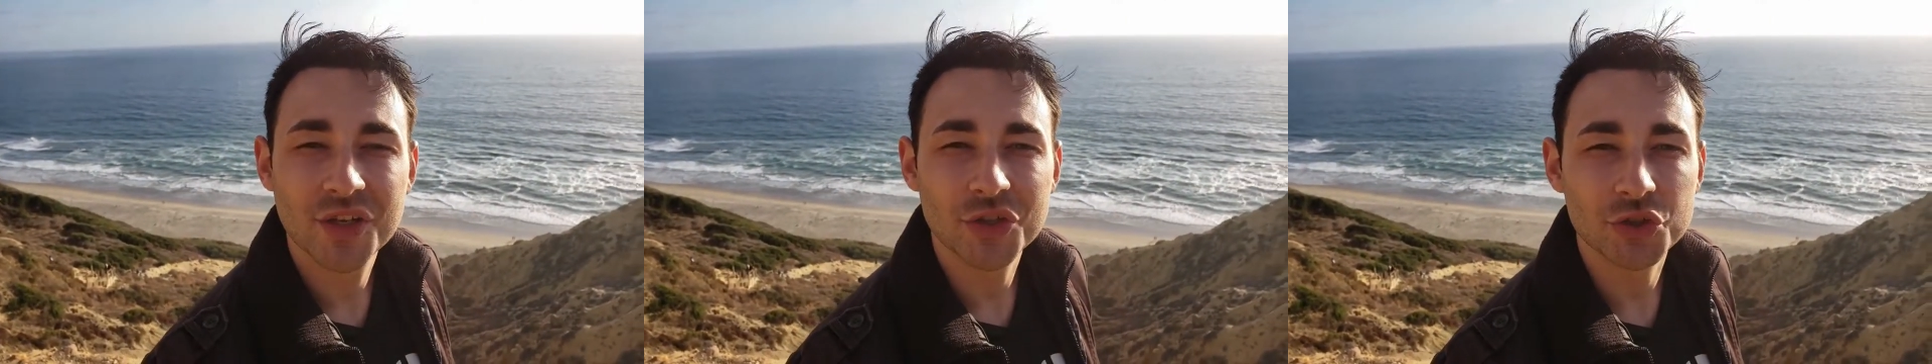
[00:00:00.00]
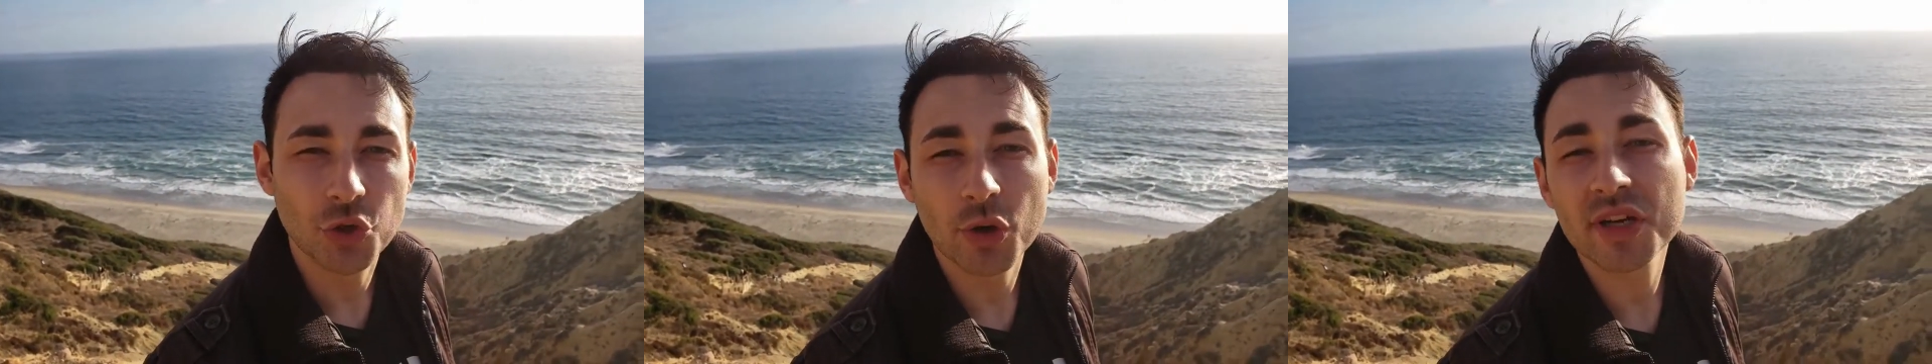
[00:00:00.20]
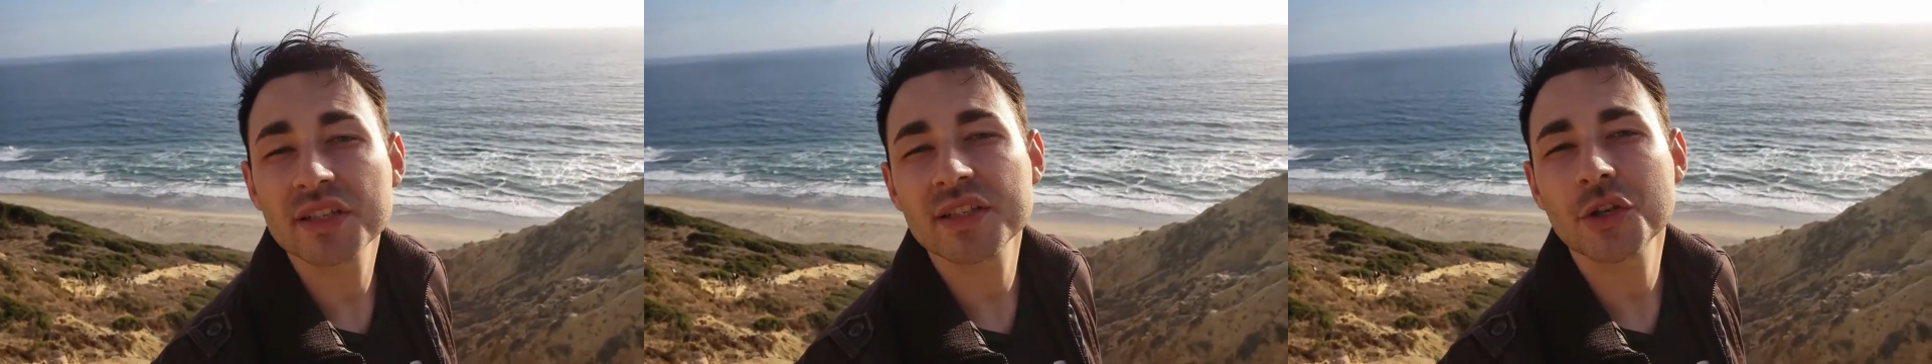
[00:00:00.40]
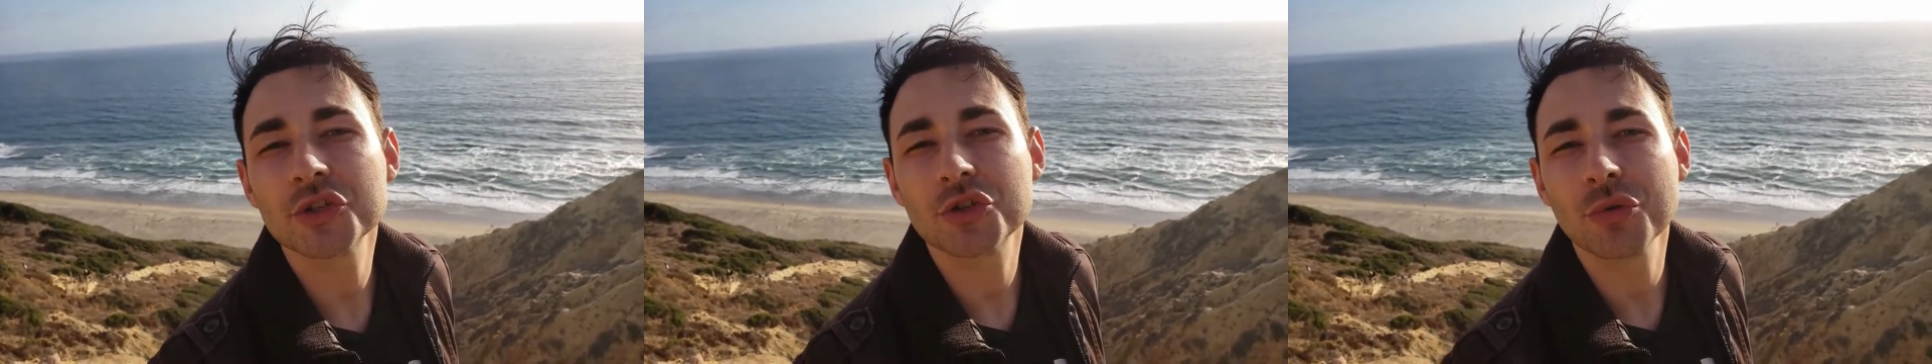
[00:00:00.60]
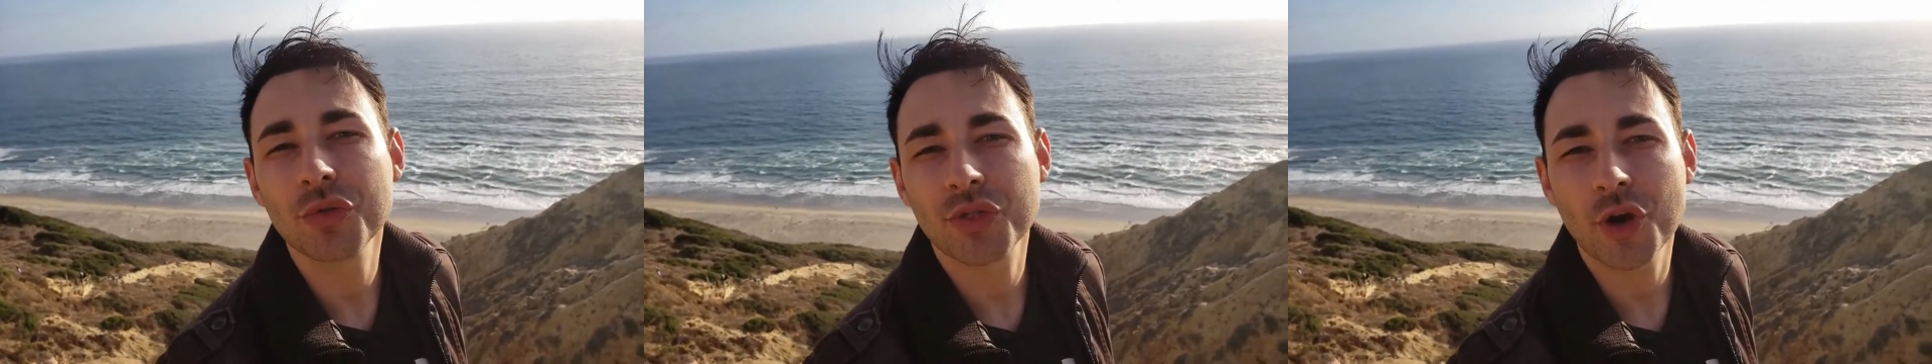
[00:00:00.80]
Join us on
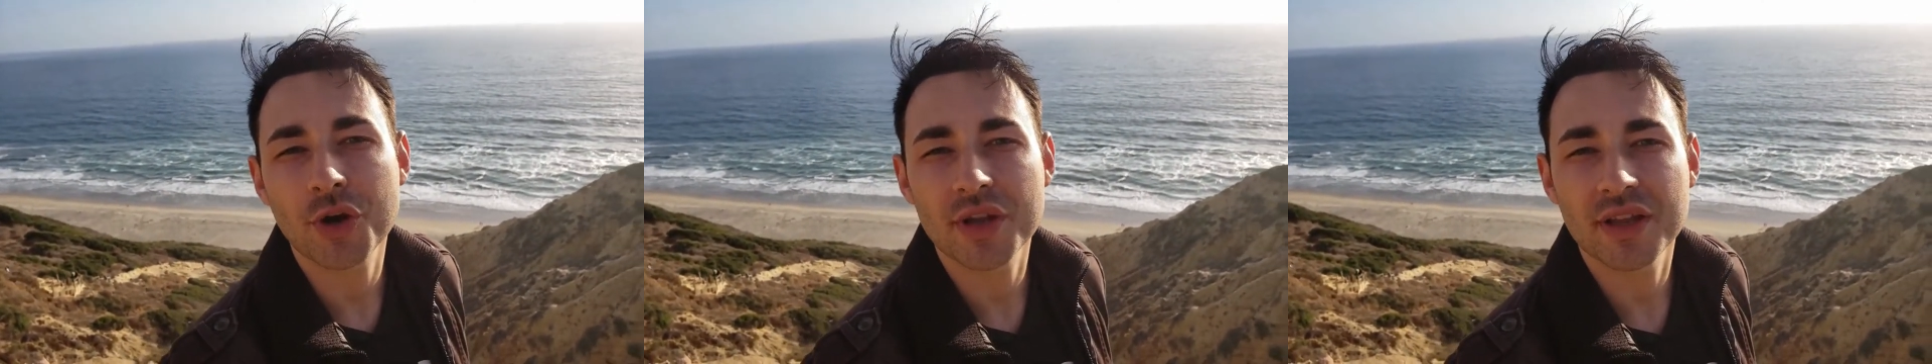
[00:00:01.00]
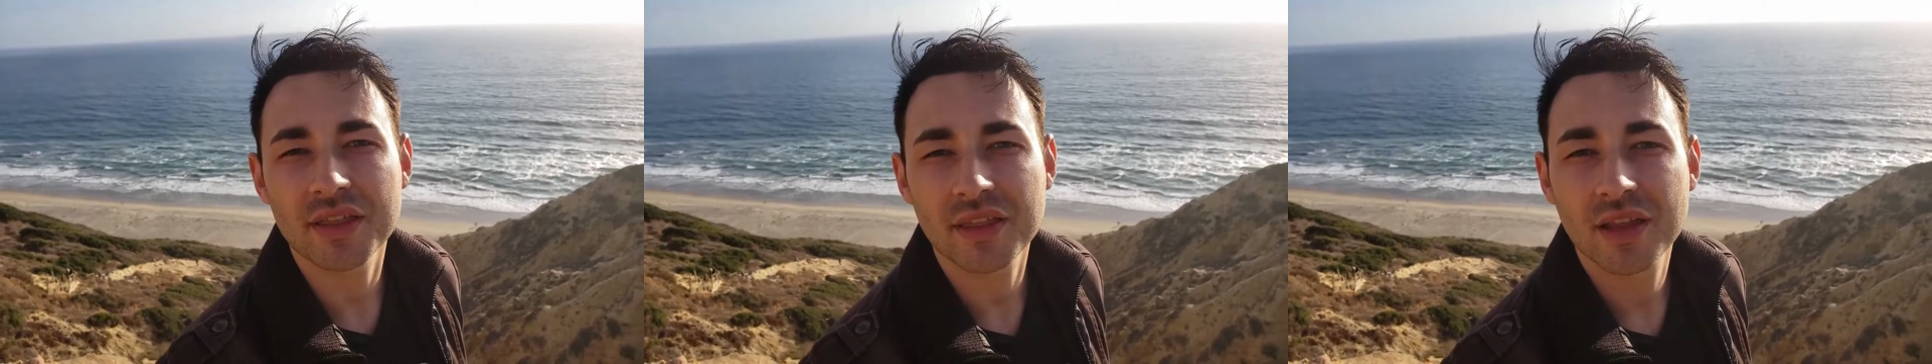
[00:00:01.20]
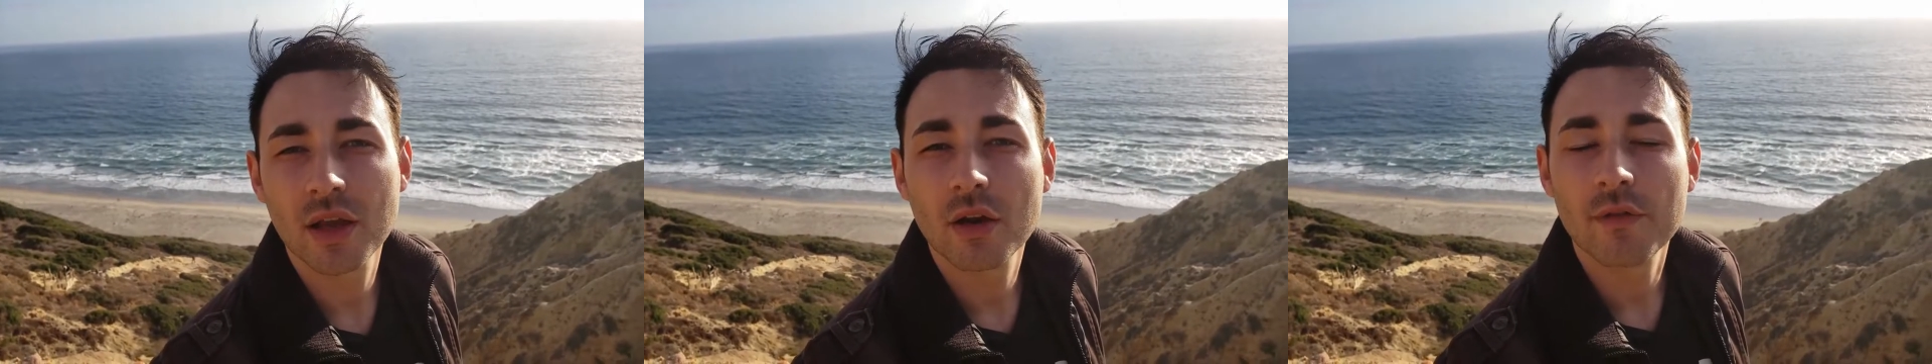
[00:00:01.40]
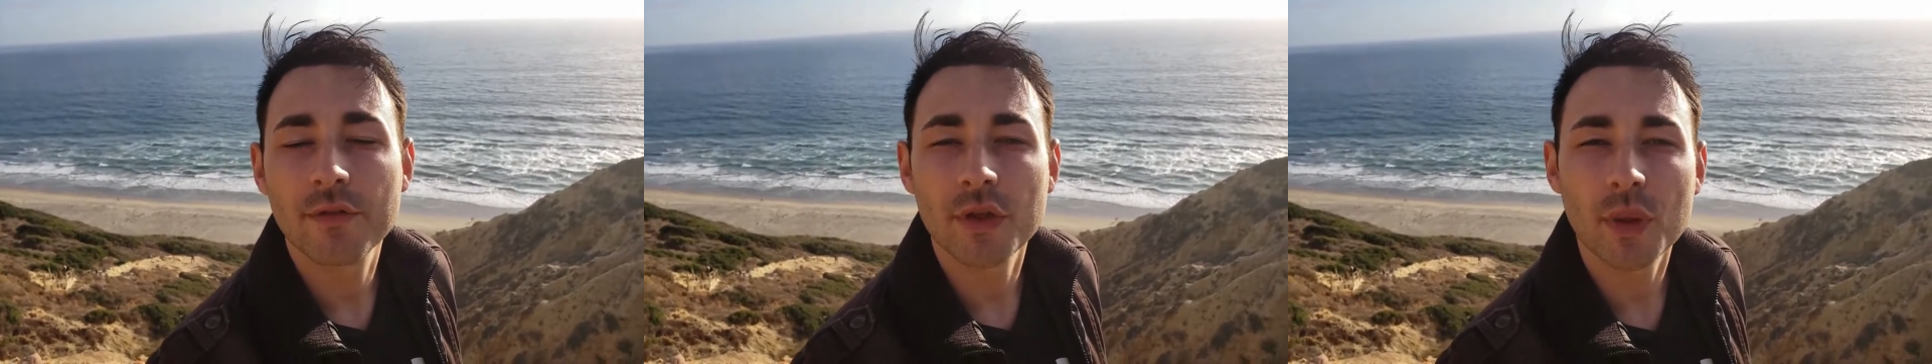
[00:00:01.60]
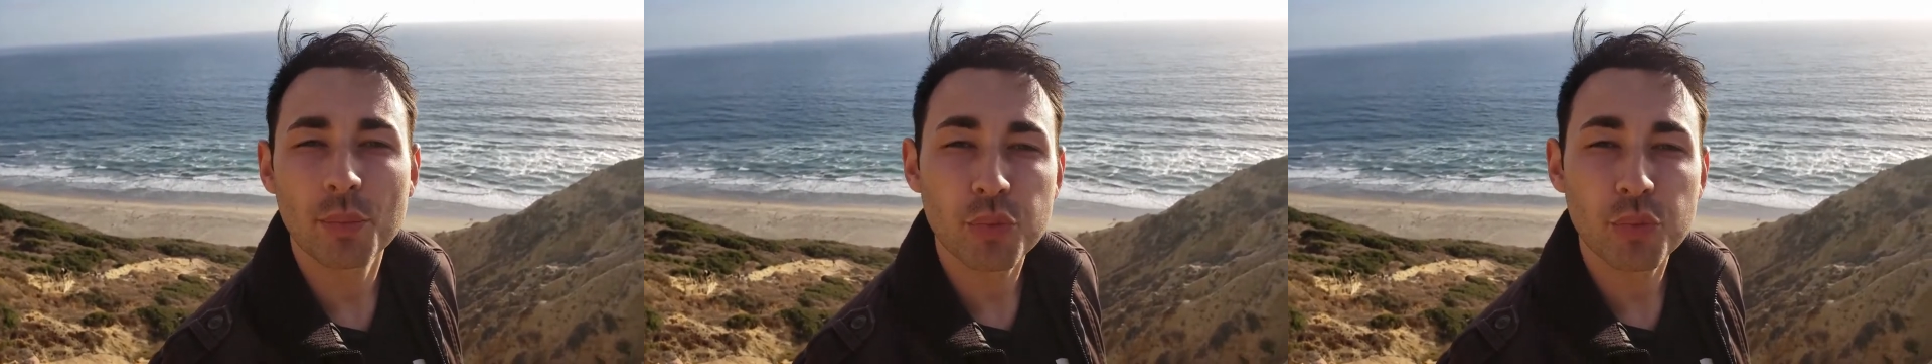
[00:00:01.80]
June 30th for the